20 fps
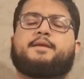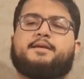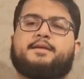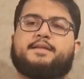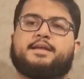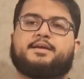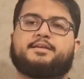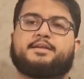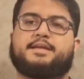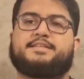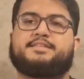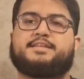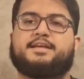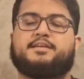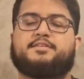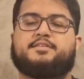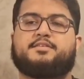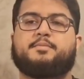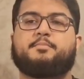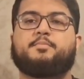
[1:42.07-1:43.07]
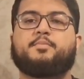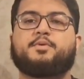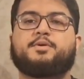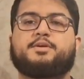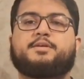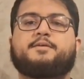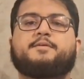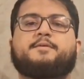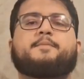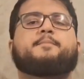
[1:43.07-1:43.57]
Now let's get to the
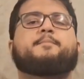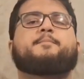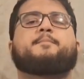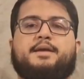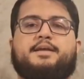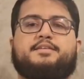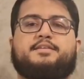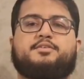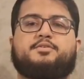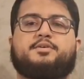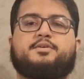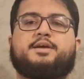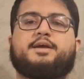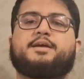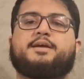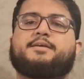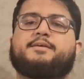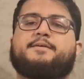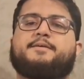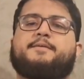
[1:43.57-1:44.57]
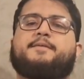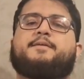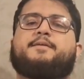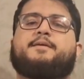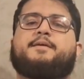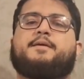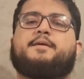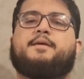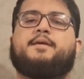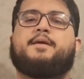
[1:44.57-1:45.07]
point. Let's create
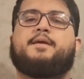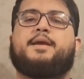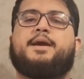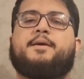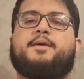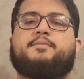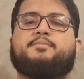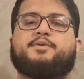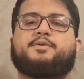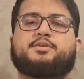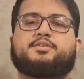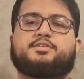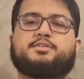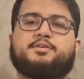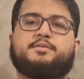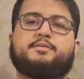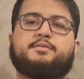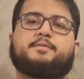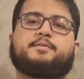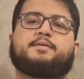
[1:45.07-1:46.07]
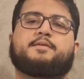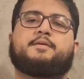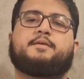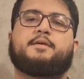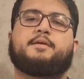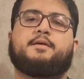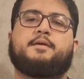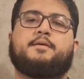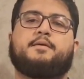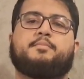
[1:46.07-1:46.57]
our function
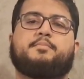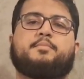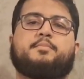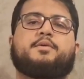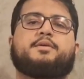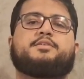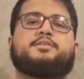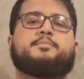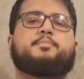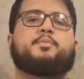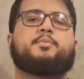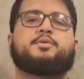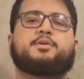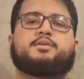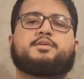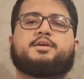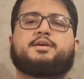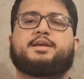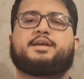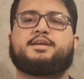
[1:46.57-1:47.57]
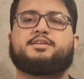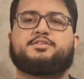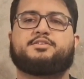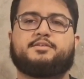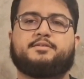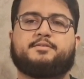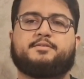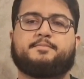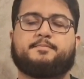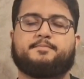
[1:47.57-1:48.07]
for a smoother
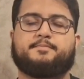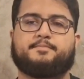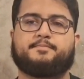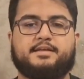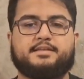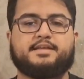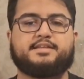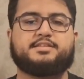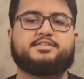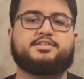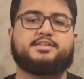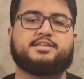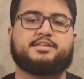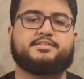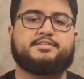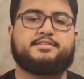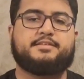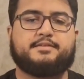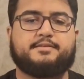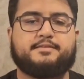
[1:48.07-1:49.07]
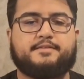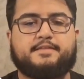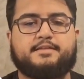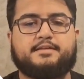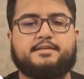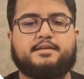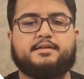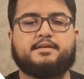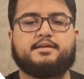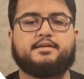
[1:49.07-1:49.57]
connection. In Sheets,
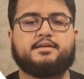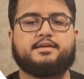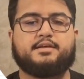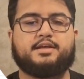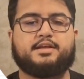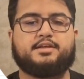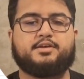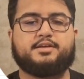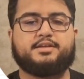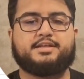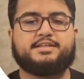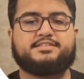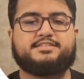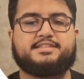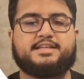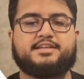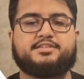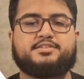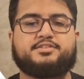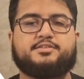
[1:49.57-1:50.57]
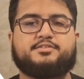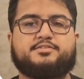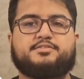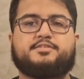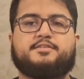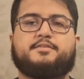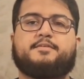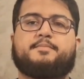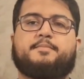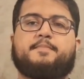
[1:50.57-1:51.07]
click on
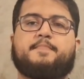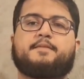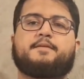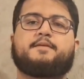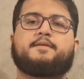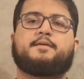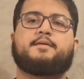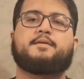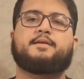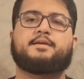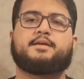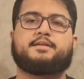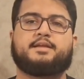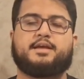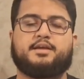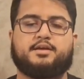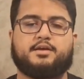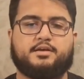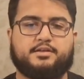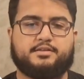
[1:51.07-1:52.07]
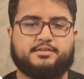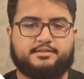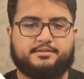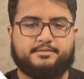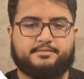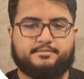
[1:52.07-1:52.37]
Extensions, then on